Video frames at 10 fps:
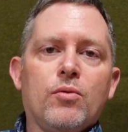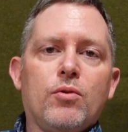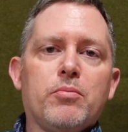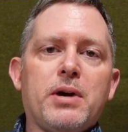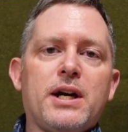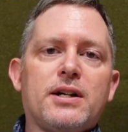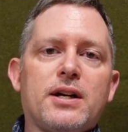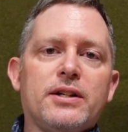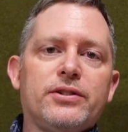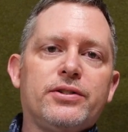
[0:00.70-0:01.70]
Welcome back
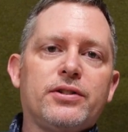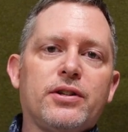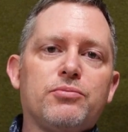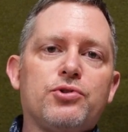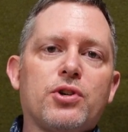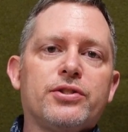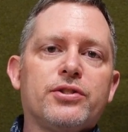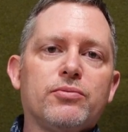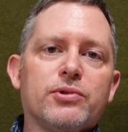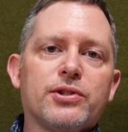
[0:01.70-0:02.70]
guys, I'm
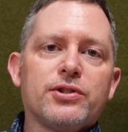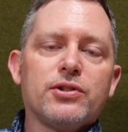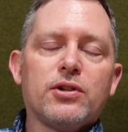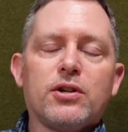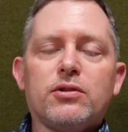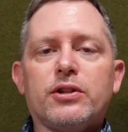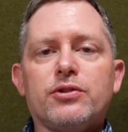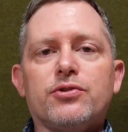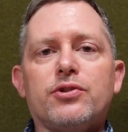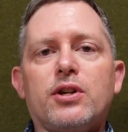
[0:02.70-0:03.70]
Justin with the C&R
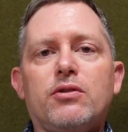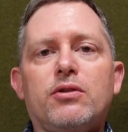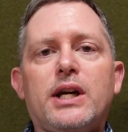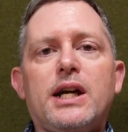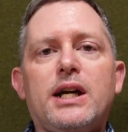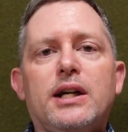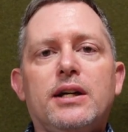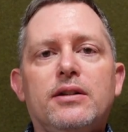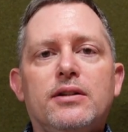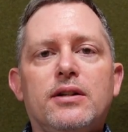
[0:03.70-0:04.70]
Collectors channel
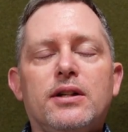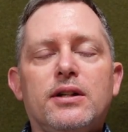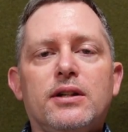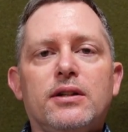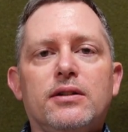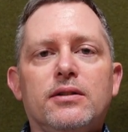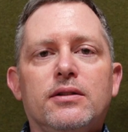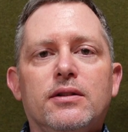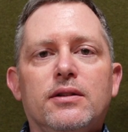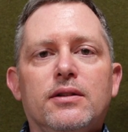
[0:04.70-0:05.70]
and uh,
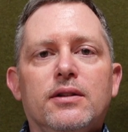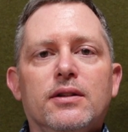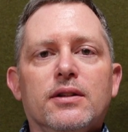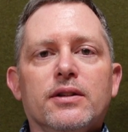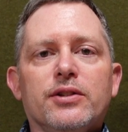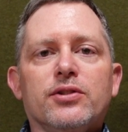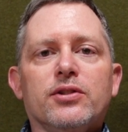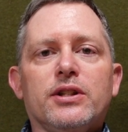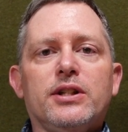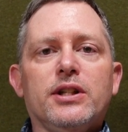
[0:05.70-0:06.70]
this is
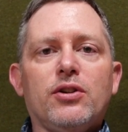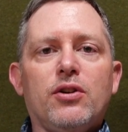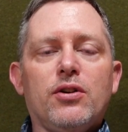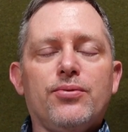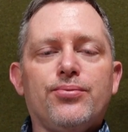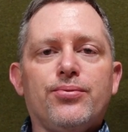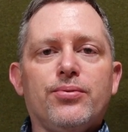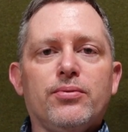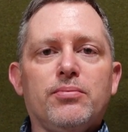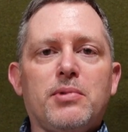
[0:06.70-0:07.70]
going to kick
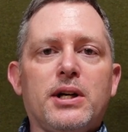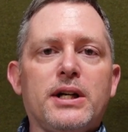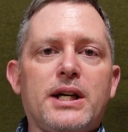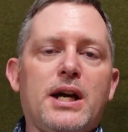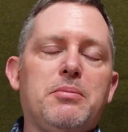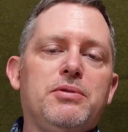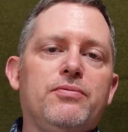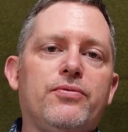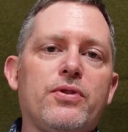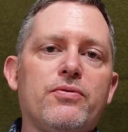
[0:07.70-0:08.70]
off my Cabin
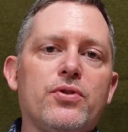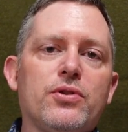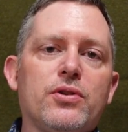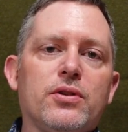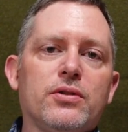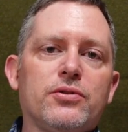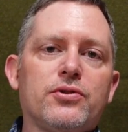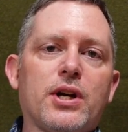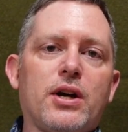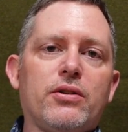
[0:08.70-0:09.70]
Fever
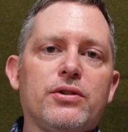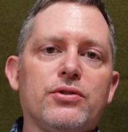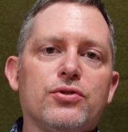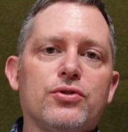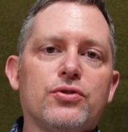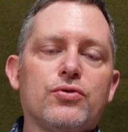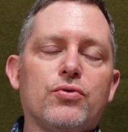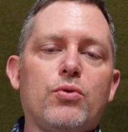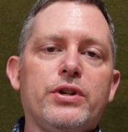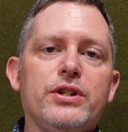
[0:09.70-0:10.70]
Challenge
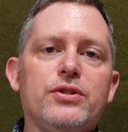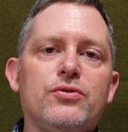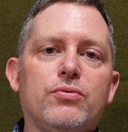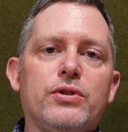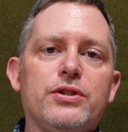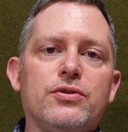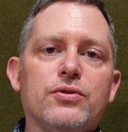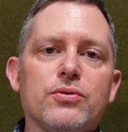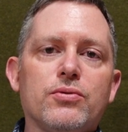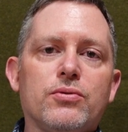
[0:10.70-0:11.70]

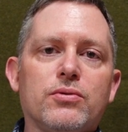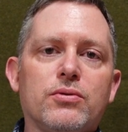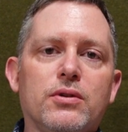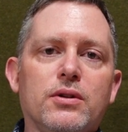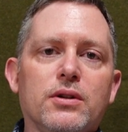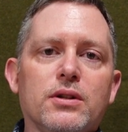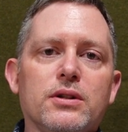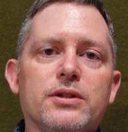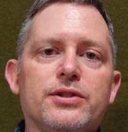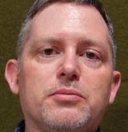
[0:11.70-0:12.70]
2022
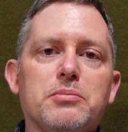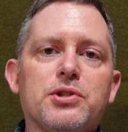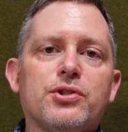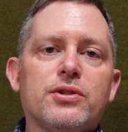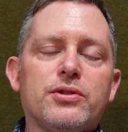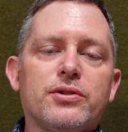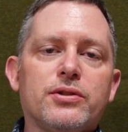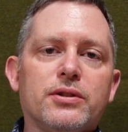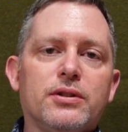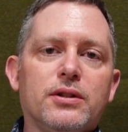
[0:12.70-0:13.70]
uh, submissions.